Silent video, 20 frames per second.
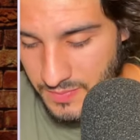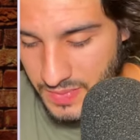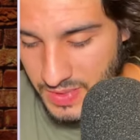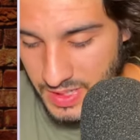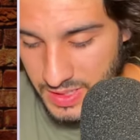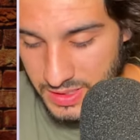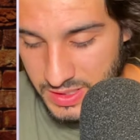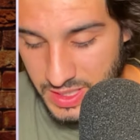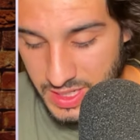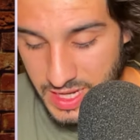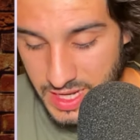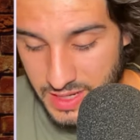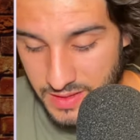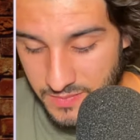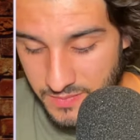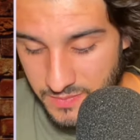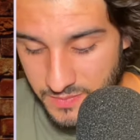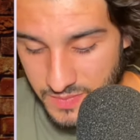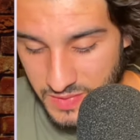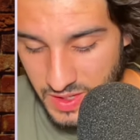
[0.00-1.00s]
PJ, you
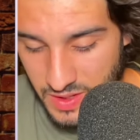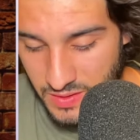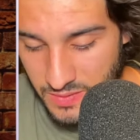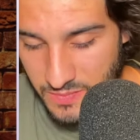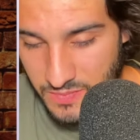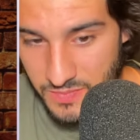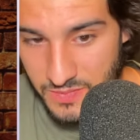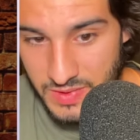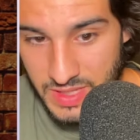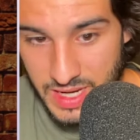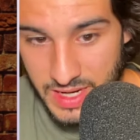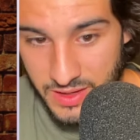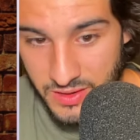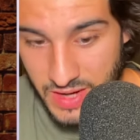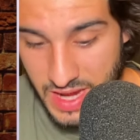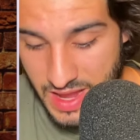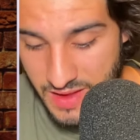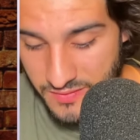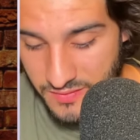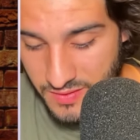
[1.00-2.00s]
know, Daniel
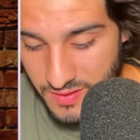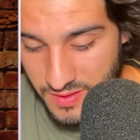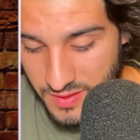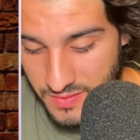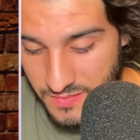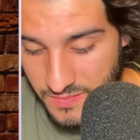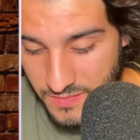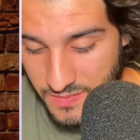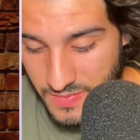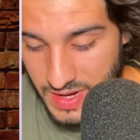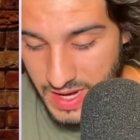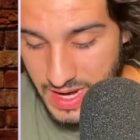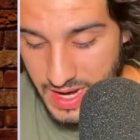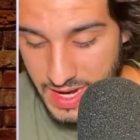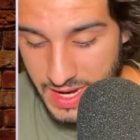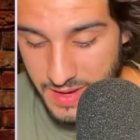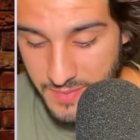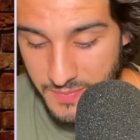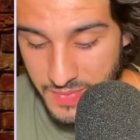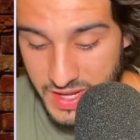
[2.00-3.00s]
Gafford
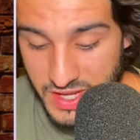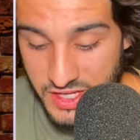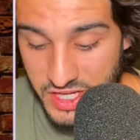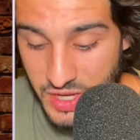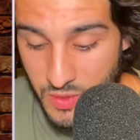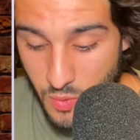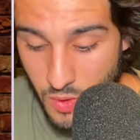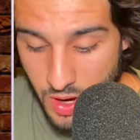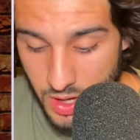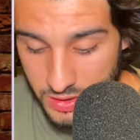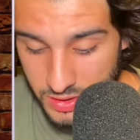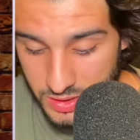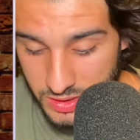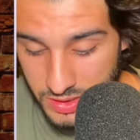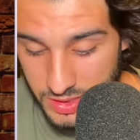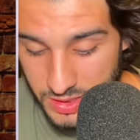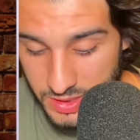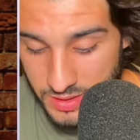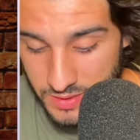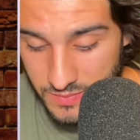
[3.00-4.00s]
and PJ
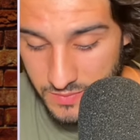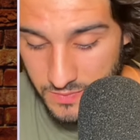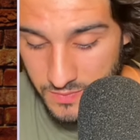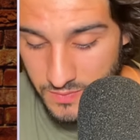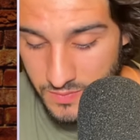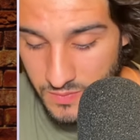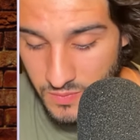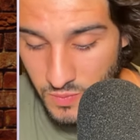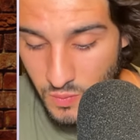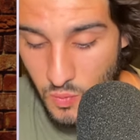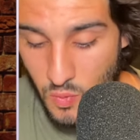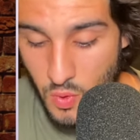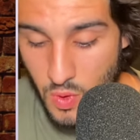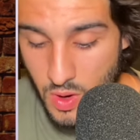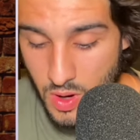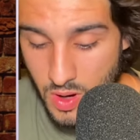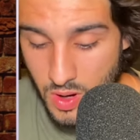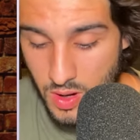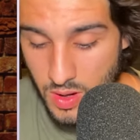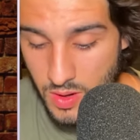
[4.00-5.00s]
Washington
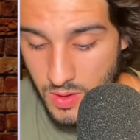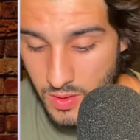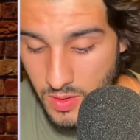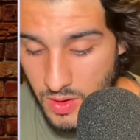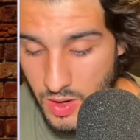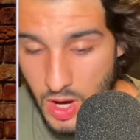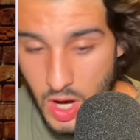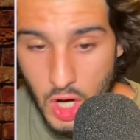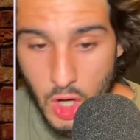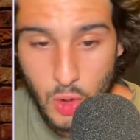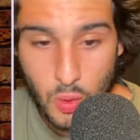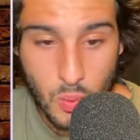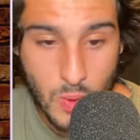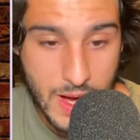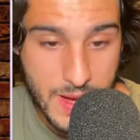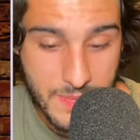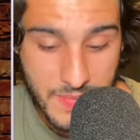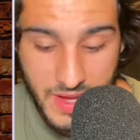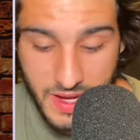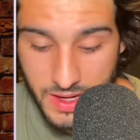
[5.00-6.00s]
were
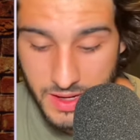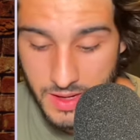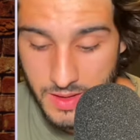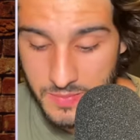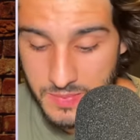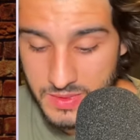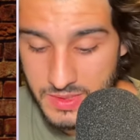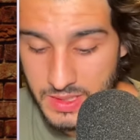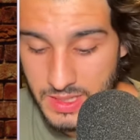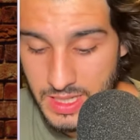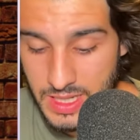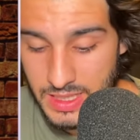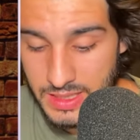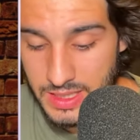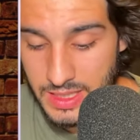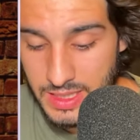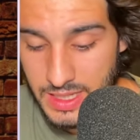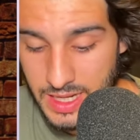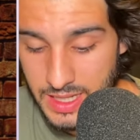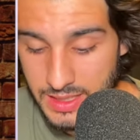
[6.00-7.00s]
great pickups at
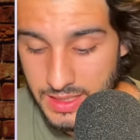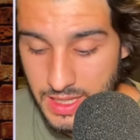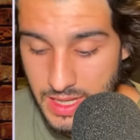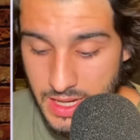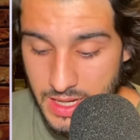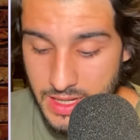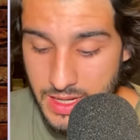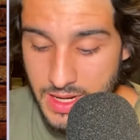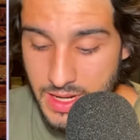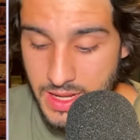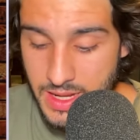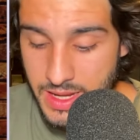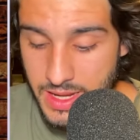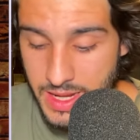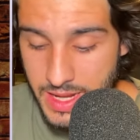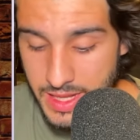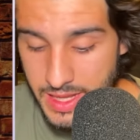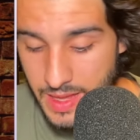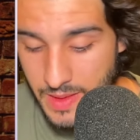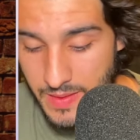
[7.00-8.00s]
the deadline.
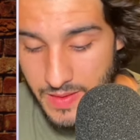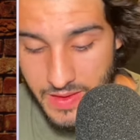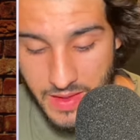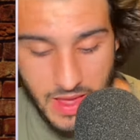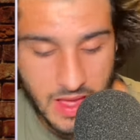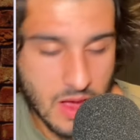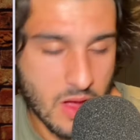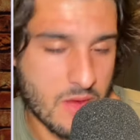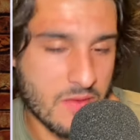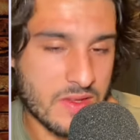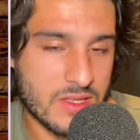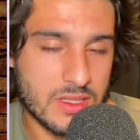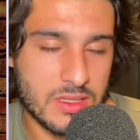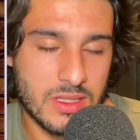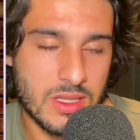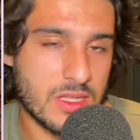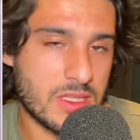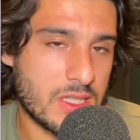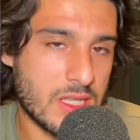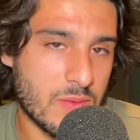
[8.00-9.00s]
And obviously,
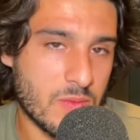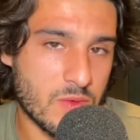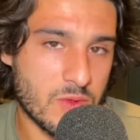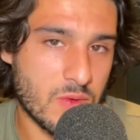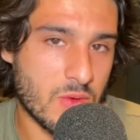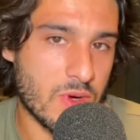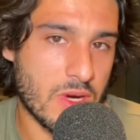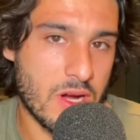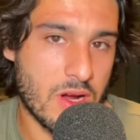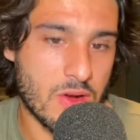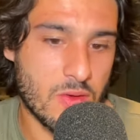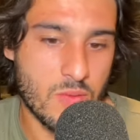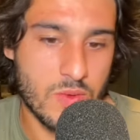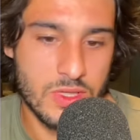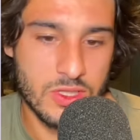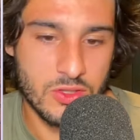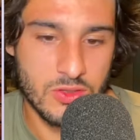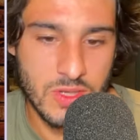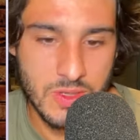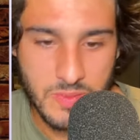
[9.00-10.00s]
this team was already on a
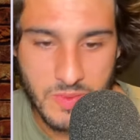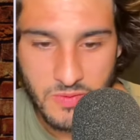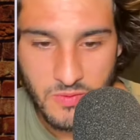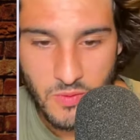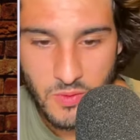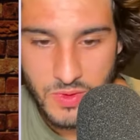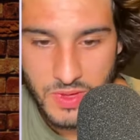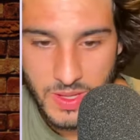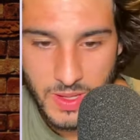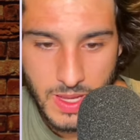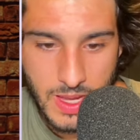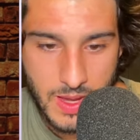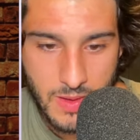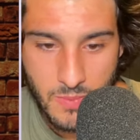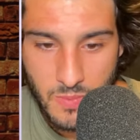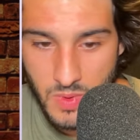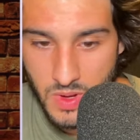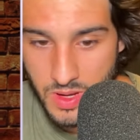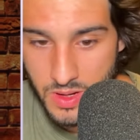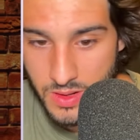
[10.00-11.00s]
win streak before they
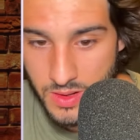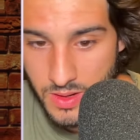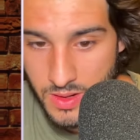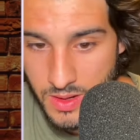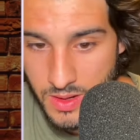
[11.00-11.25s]
came, but